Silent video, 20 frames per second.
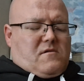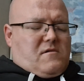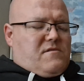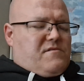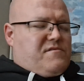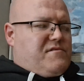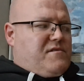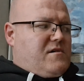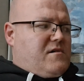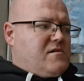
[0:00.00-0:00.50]

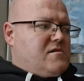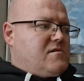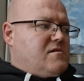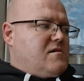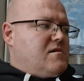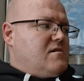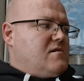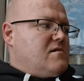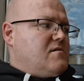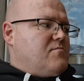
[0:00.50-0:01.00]
Fuck's
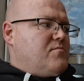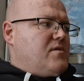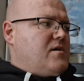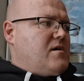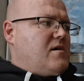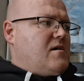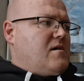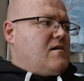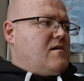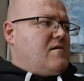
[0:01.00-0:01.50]
sake.
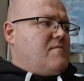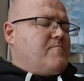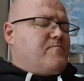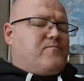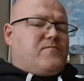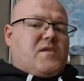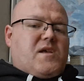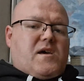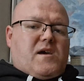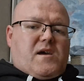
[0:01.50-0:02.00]
But
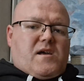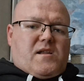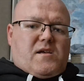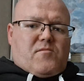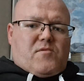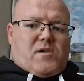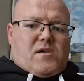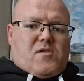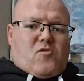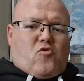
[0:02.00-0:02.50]

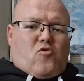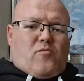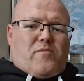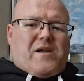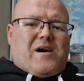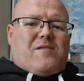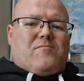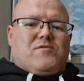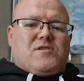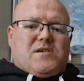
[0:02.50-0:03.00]
anyway, I hope
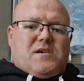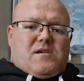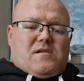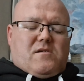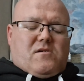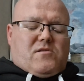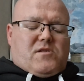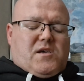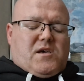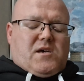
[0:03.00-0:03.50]
that was
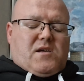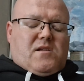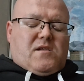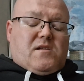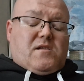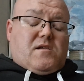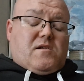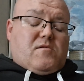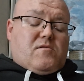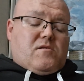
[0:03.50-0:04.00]

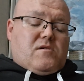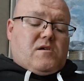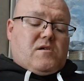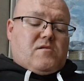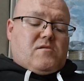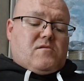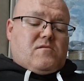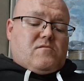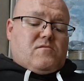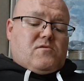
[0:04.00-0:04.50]
entertaining
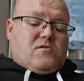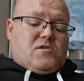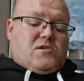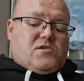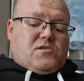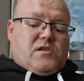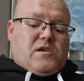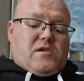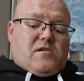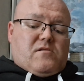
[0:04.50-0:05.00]
and you
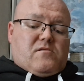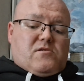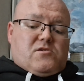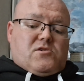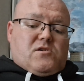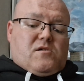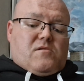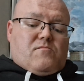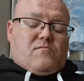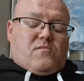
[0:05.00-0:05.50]
learned
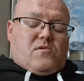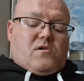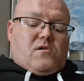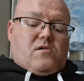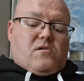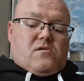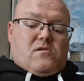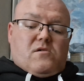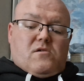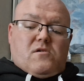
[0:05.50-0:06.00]
something
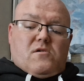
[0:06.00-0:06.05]
or